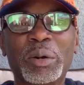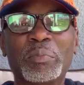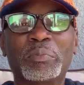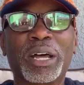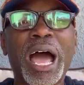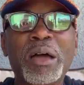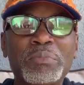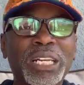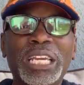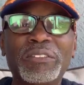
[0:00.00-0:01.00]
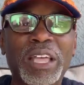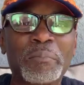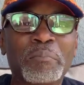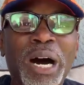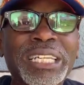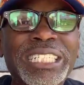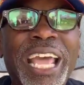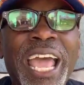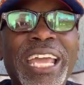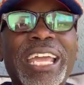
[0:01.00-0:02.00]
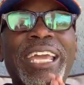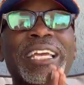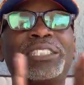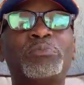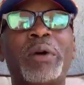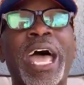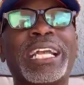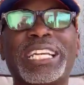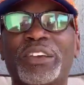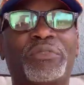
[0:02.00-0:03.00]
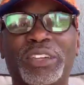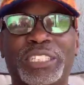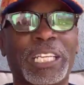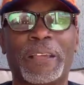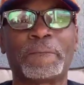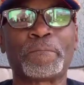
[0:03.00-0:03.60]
But I believe that Monday is magnificent